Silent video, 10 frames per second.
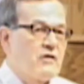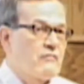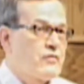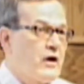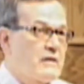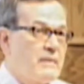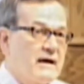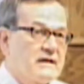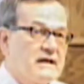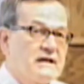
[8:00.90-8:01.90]
Have you ever thought
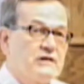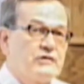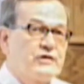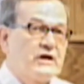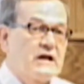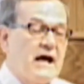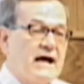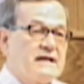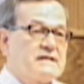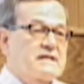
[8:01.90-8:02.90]
about it in the
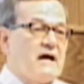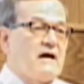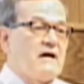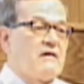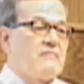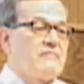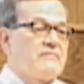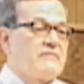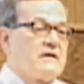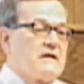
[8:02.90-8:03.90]
lines
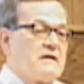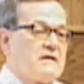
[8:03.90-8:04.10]
of